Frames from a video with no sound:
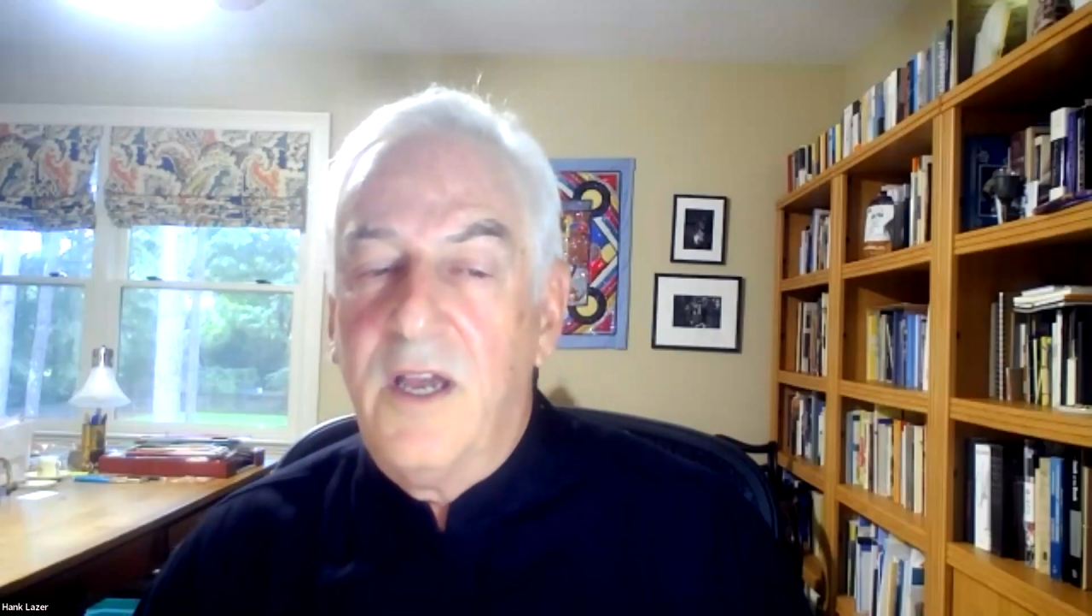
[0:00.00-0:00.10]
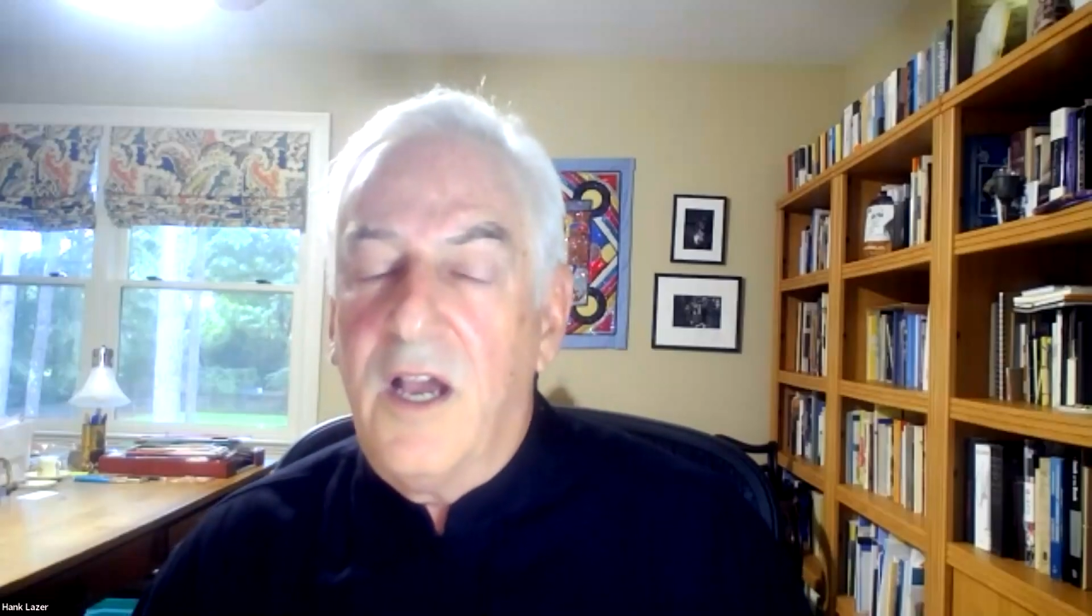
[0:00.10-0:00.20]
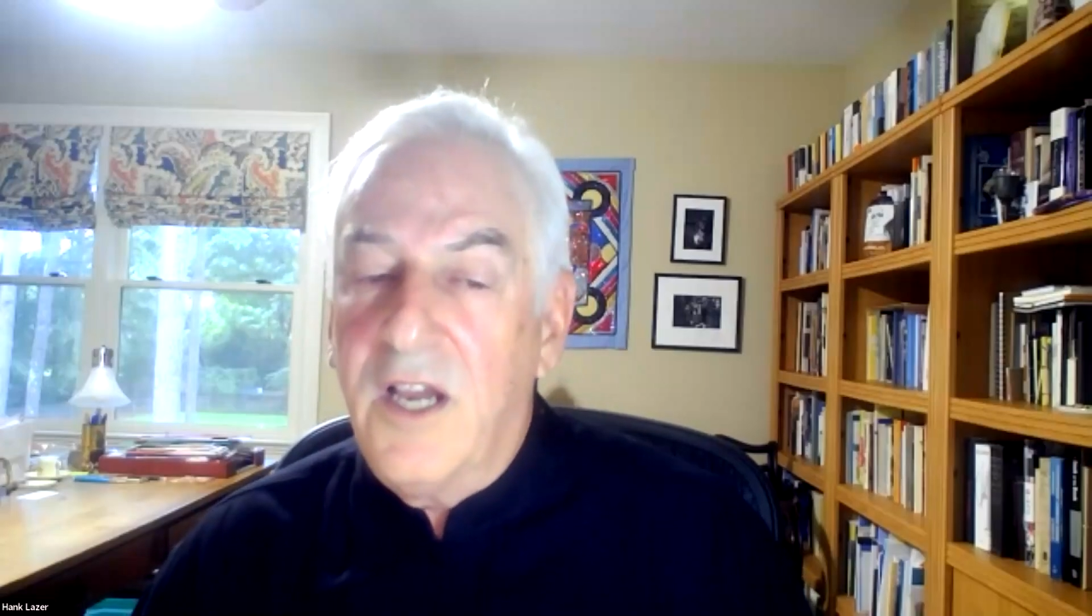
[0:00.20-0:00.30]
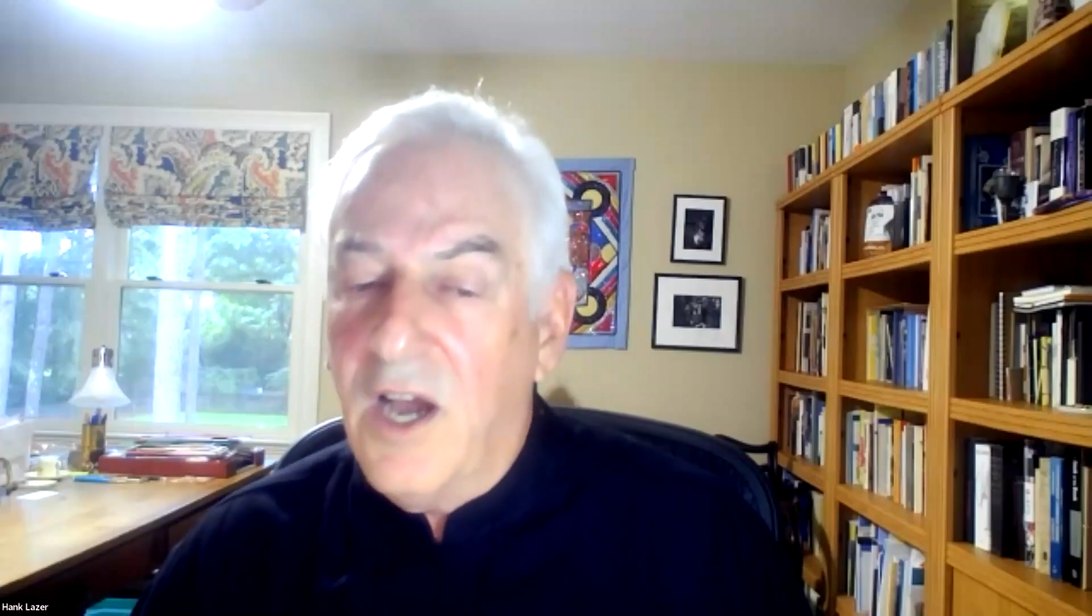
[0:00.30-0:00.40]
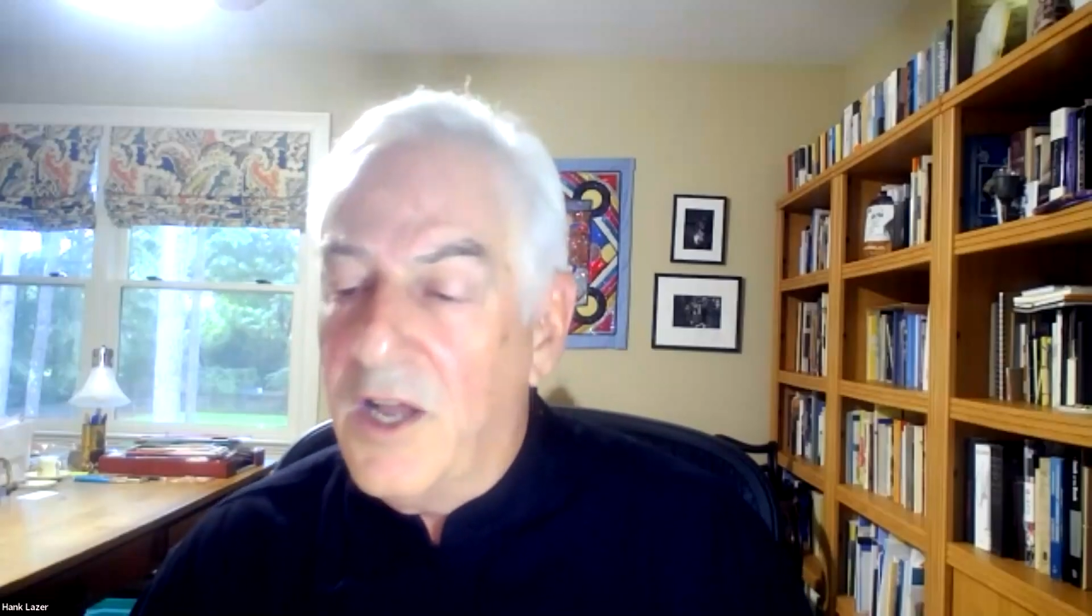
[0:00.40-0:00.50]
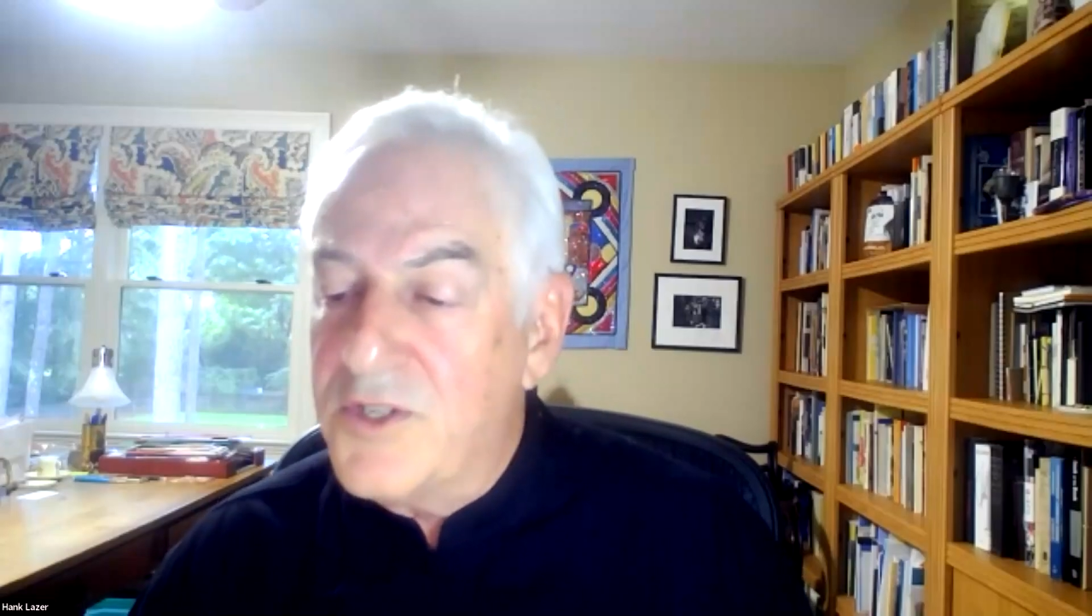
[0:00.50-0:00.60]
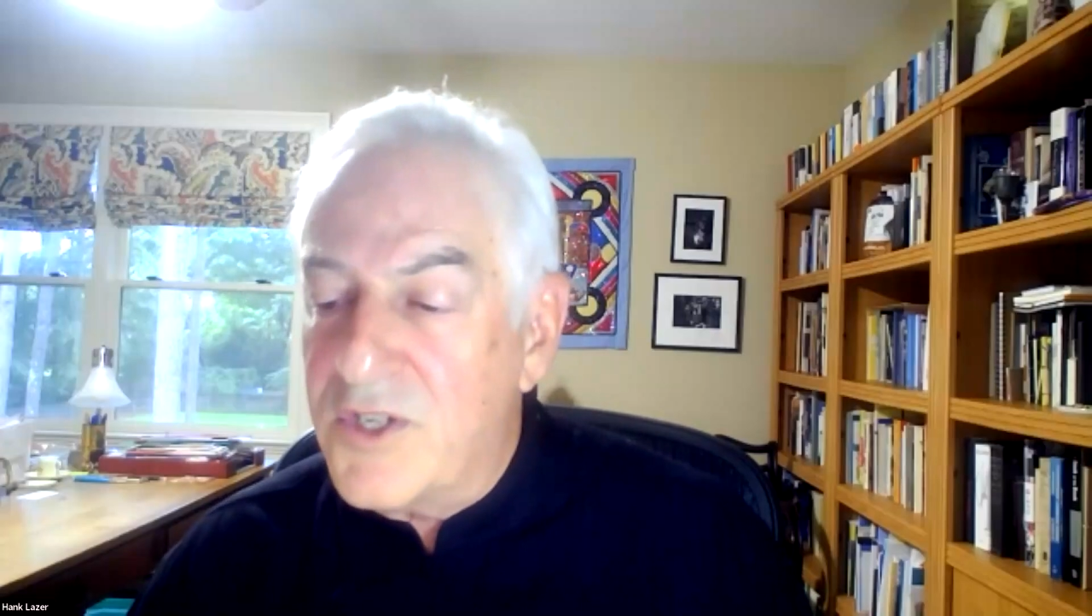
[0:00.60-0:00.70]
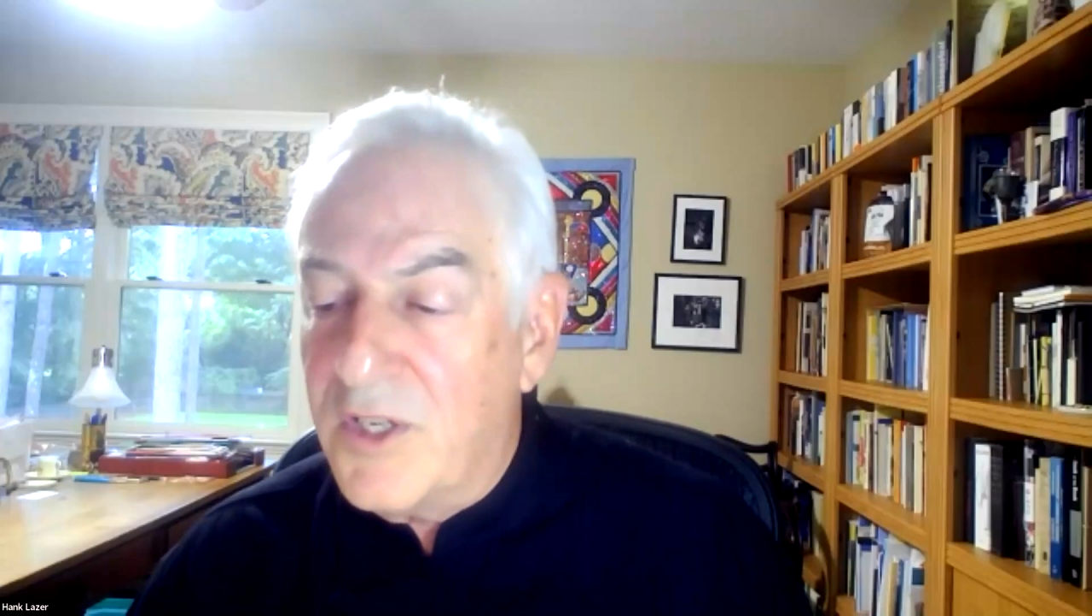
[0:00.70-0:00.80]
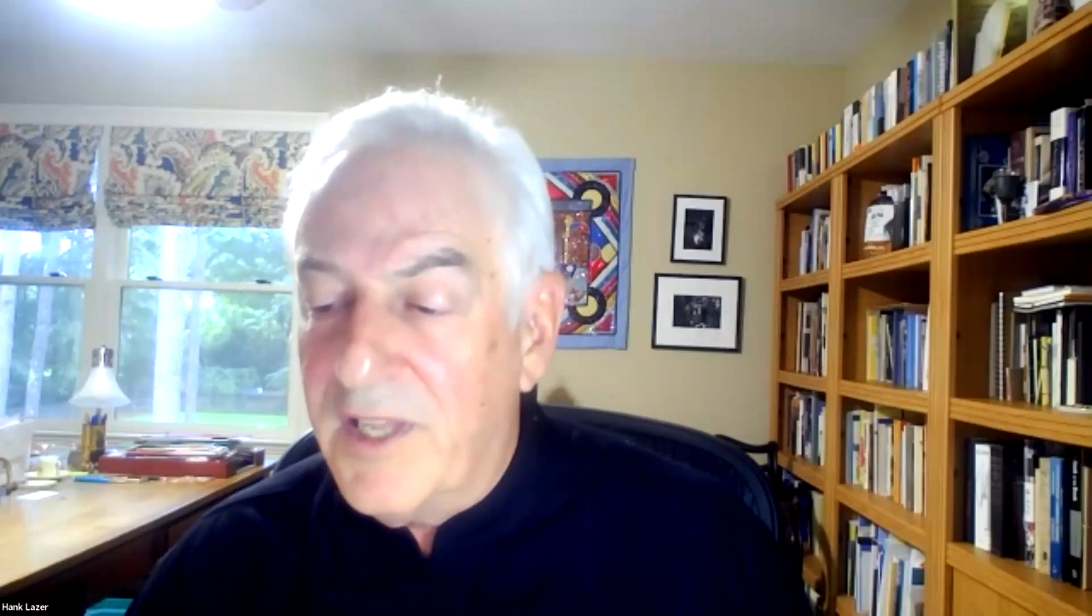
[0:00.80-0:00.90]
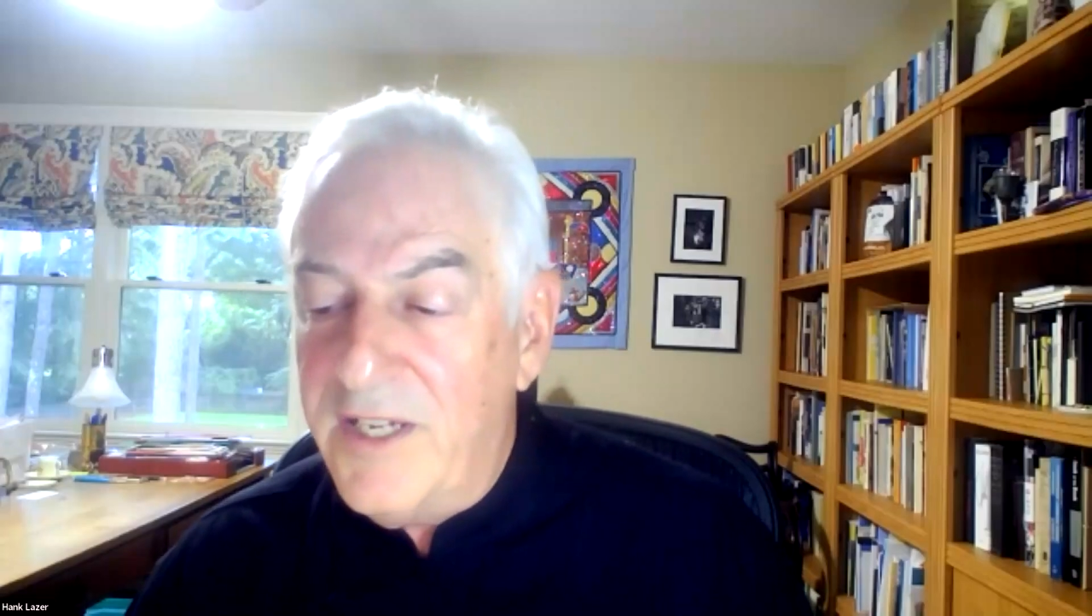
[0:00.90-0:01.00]
a
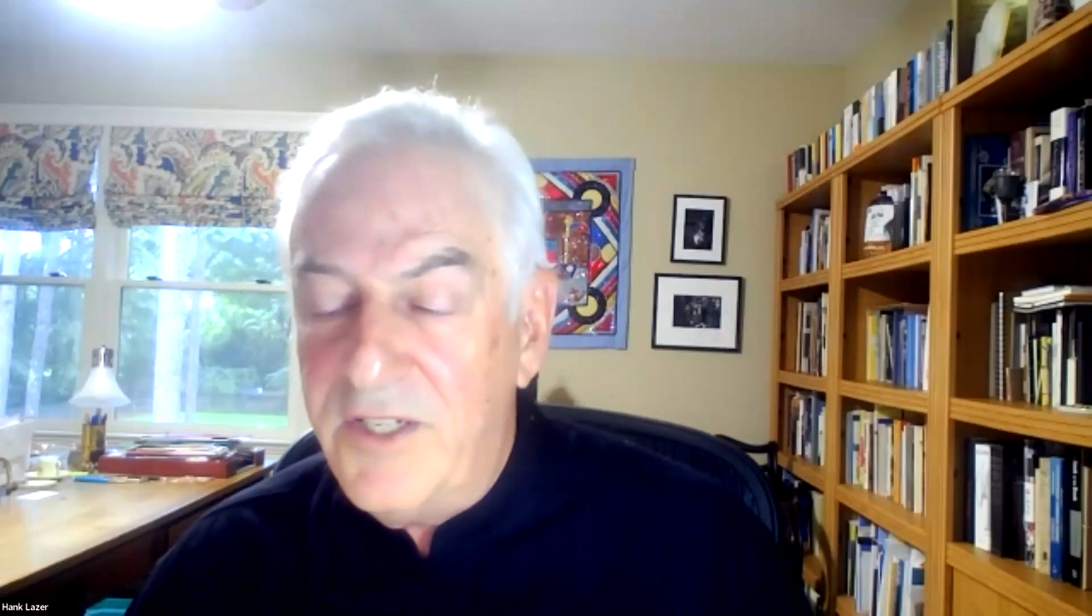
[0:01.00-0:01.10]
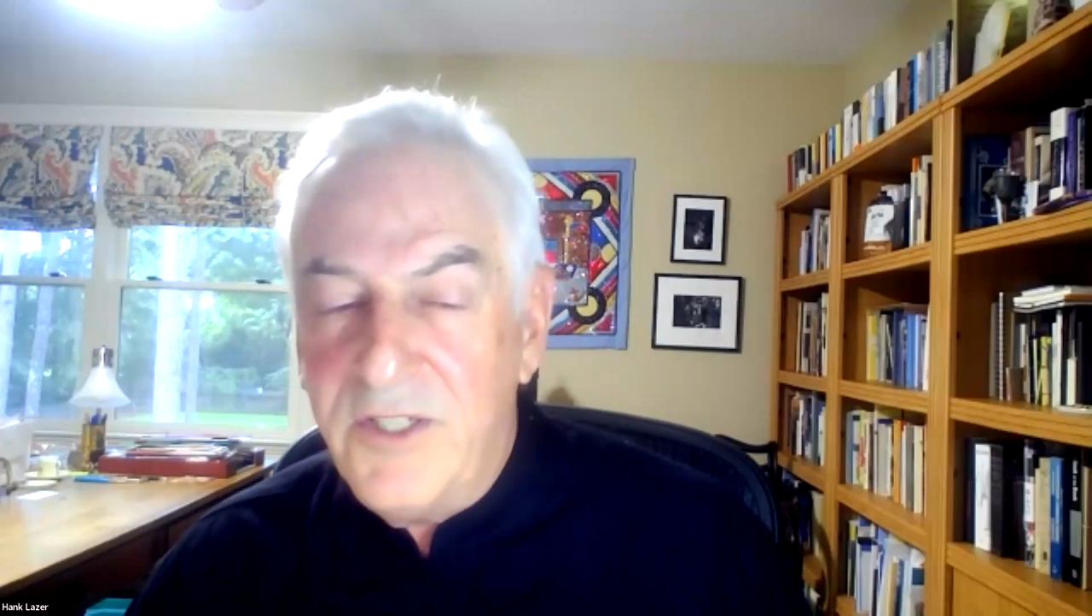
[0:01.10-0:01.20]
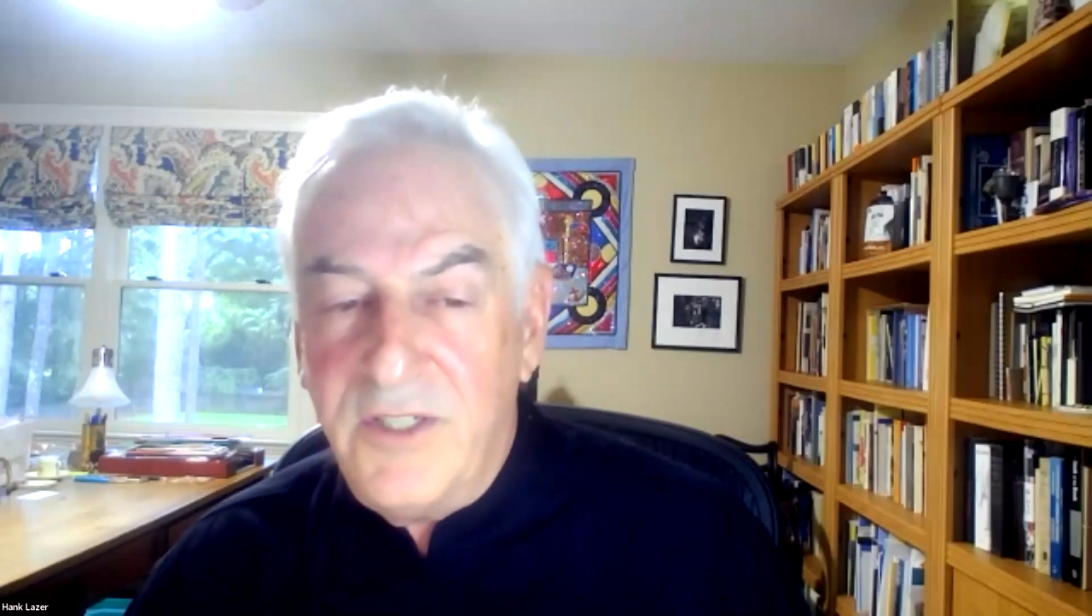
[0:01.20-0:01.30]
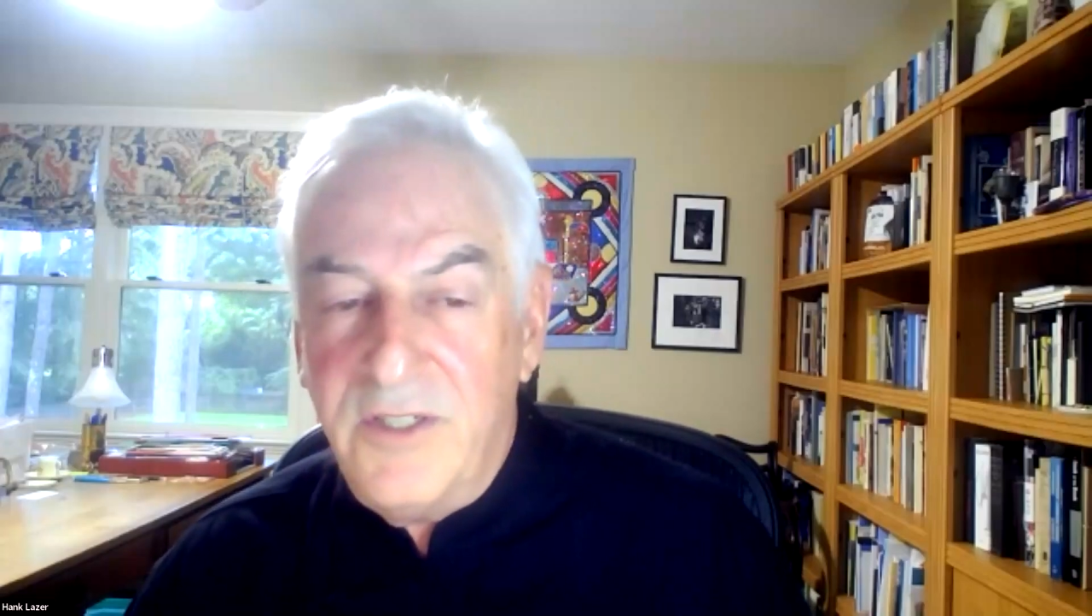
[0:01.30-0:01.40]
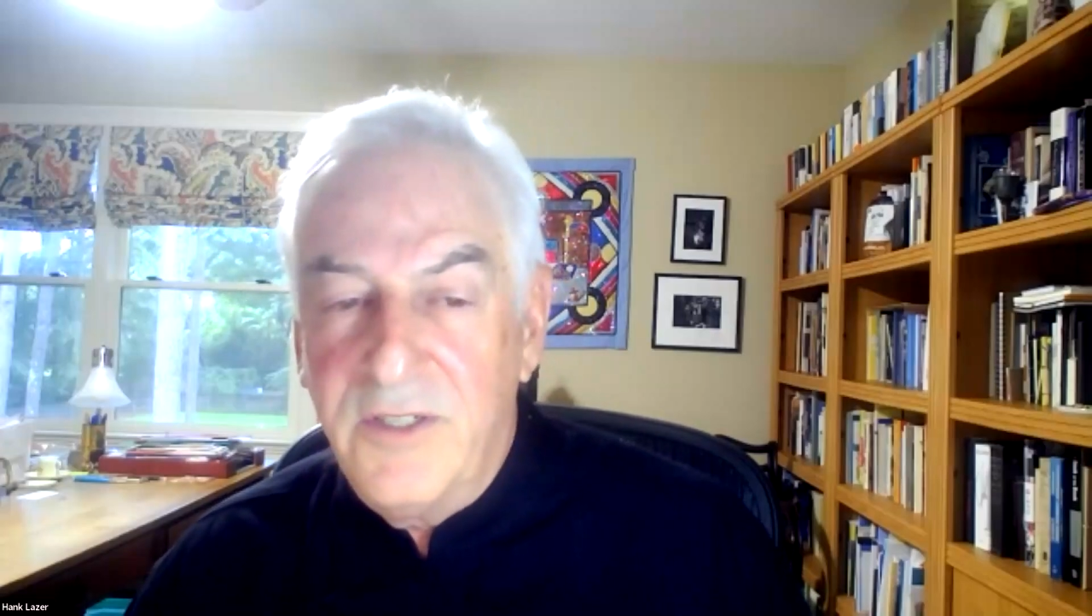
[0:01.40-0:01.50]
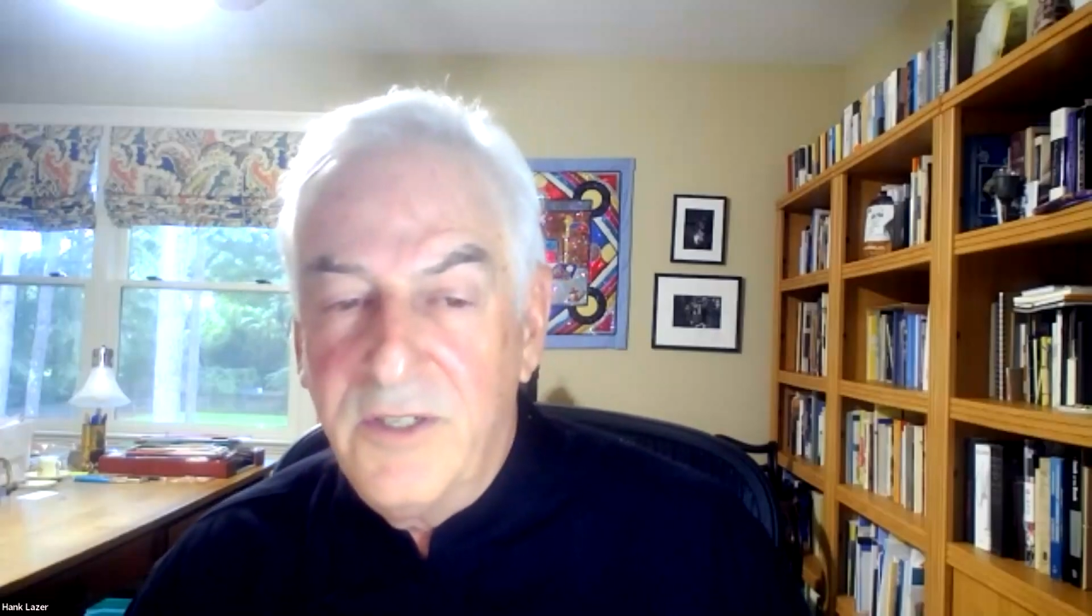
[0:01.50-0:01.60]
constellation